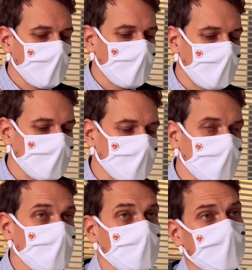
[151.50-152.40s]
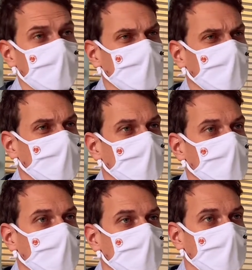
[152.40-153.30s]
and you
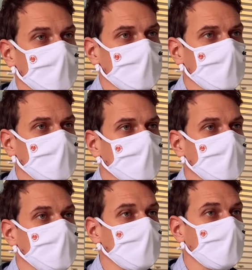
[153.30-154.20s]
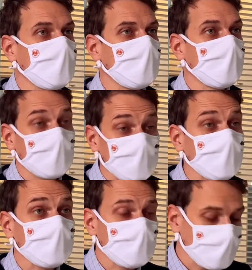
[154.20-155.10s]
analyze an
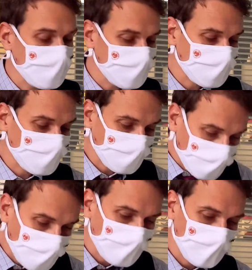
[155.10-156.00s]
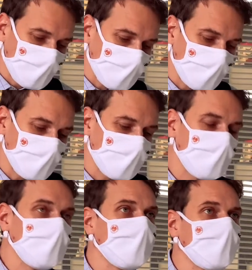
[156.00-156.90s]
aspect of it.
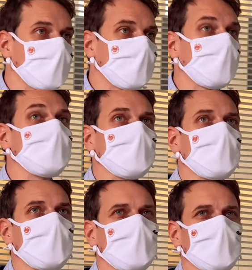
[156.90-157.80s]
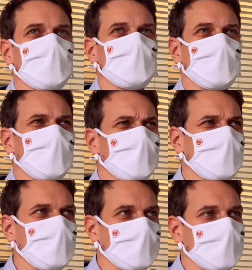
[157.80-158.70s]
So first of all, you should always
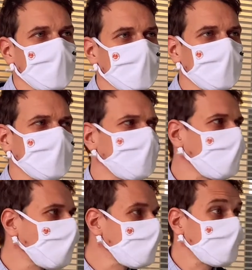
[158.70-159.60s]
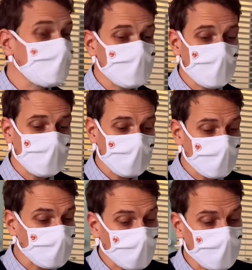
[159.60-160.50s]
look at something that is somehow situated
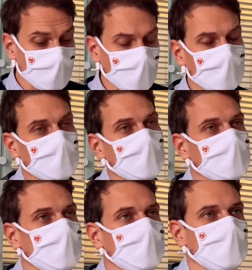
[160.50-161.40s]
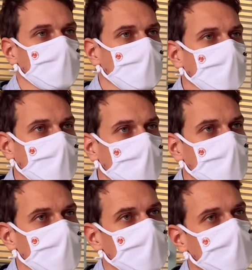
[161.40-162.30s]
in one end of the different topic
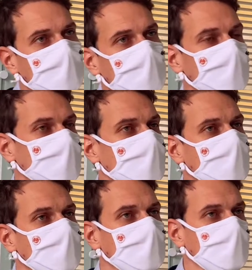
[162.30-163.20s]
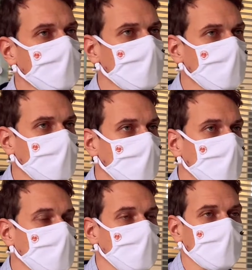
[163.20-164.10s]
areas. So in German B,
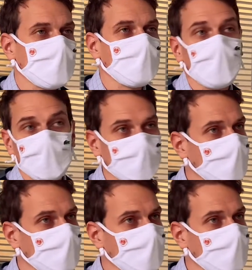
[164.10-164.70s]
you have 5